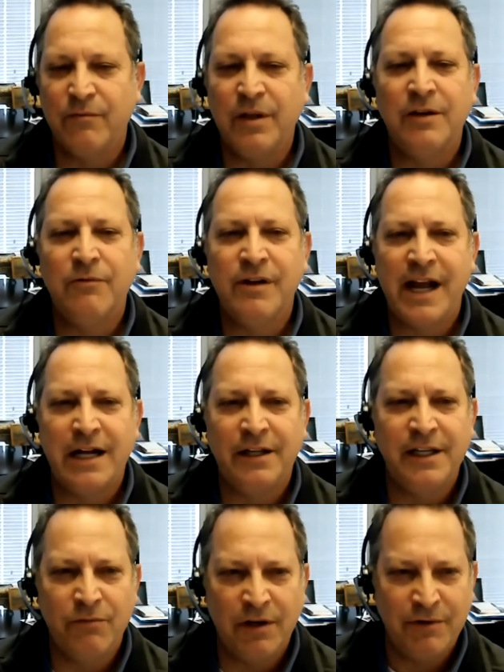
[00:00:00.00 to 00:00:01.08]
in
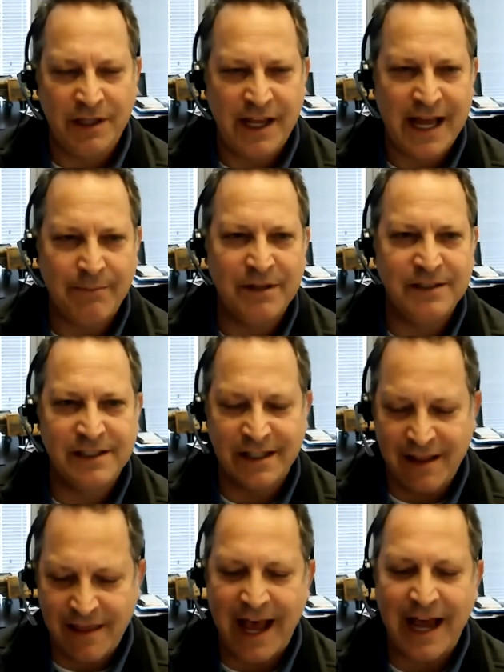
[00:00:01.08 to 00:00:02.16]
reality what really happens? Is
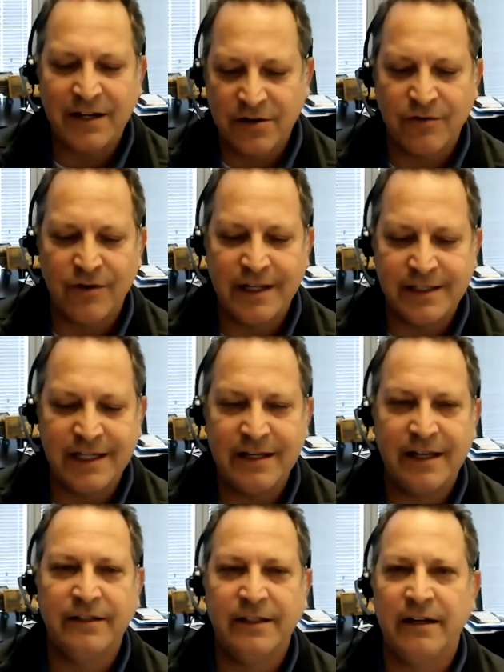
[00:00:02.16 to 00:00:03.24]
it that crazy
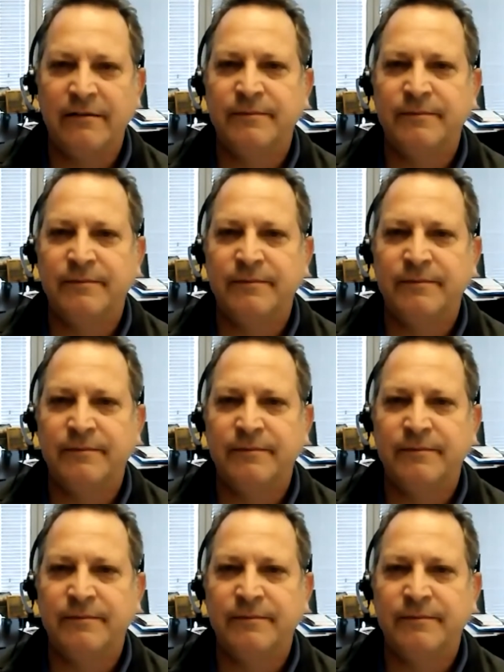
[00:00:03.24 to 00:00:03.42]
out there?